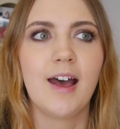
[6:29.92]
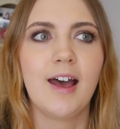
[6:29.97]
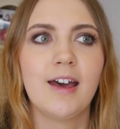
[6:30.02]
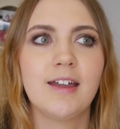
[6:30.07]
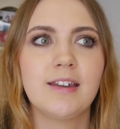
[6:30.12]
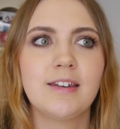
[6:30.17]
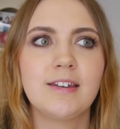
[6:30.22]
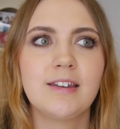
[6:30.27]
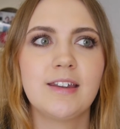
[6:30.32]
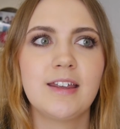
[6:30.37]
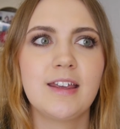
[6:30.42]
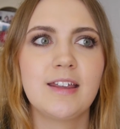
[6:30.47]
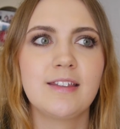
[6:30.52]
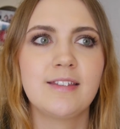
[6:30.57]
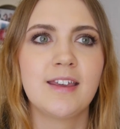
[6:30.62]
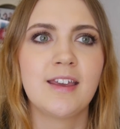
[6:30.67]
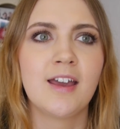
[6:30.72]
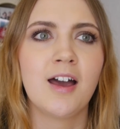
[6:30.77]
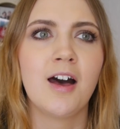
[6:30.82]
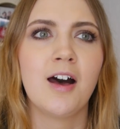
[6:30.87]
and
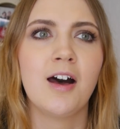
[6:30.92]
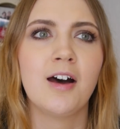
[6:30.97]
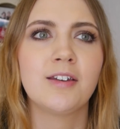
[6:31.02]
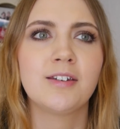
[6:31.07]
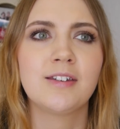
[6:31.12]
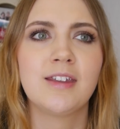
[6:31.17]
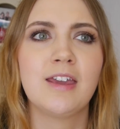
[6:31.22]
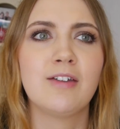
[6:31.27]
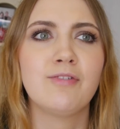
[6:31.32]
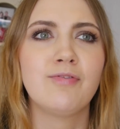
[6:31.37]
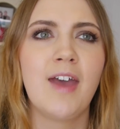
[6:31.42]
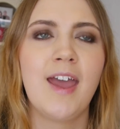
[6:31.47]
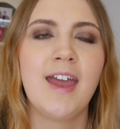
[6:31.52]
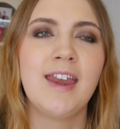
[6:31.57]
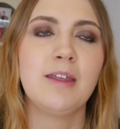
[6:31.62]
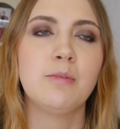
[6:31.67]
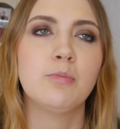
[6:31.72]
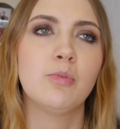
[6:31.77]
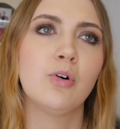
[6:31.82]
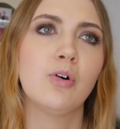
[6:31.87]
they can't give
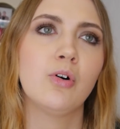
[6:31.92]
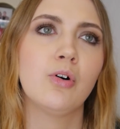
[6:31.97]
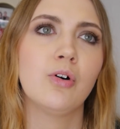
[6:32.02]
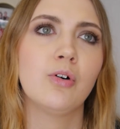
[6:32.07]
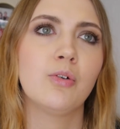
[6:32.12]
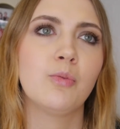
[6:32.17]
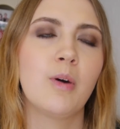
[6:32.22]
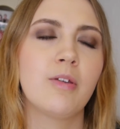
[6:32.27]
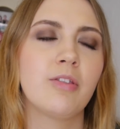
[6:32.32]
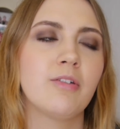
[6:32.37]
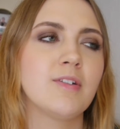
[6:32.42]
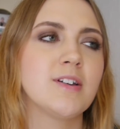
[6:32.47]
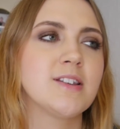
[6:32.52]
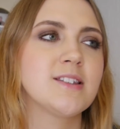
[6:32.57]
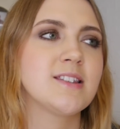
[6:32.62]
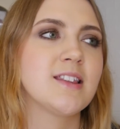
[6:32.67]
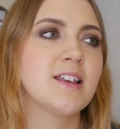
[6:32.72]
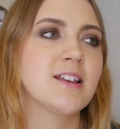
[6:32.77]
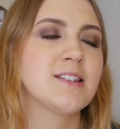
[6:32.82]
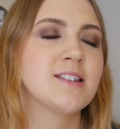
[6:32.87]
any more, whether
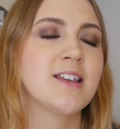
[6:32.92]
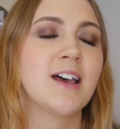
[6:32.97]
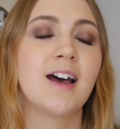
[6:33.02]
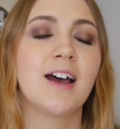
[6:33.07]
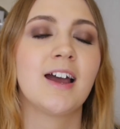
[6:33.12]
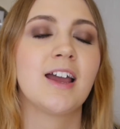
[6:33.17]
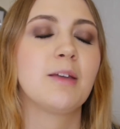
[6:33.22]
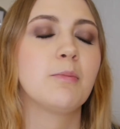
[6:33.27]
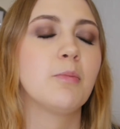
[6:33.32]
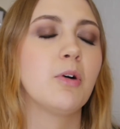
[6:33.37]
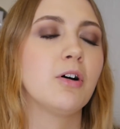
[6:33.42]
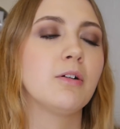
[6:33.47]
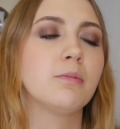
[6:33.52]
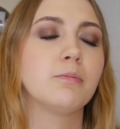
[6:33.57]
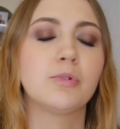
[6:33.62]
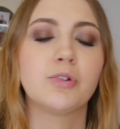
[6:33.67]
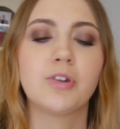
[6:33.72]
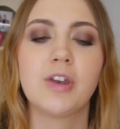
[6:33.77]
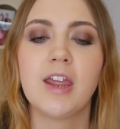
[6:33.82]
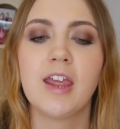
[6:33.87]
it's their time or
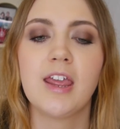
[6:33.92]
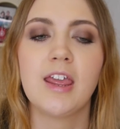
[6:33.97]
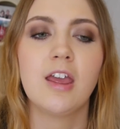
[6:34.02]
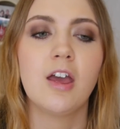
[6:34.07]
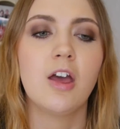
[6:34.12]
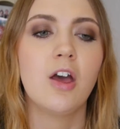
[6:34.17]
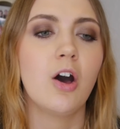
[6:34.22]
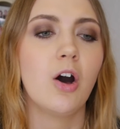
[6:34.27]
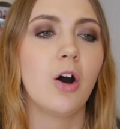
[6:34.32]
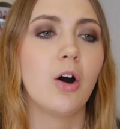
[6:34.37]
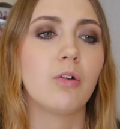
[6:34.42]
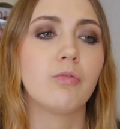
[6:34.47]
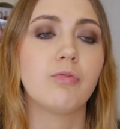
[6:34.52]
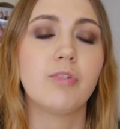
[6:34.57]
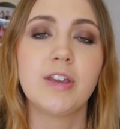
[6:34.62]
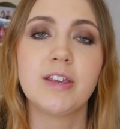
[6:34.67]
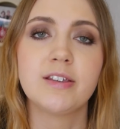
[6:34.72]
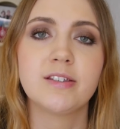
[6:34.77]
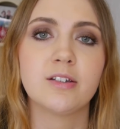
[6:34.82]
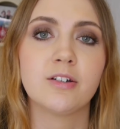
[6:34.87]
money or
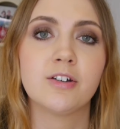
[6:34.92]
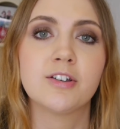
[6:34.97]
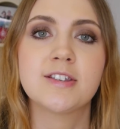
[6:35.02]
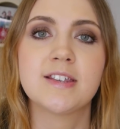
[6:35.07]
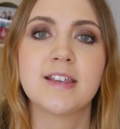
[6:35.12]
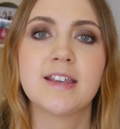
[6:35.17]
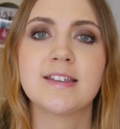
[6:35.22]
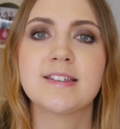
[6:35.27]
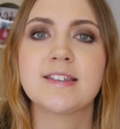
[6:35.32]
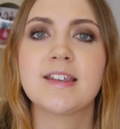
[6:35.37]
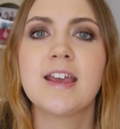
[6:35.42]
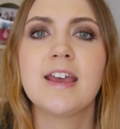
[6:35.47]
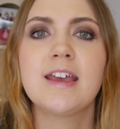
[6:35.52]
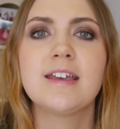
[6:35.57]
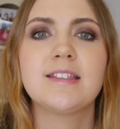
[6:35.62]
resources.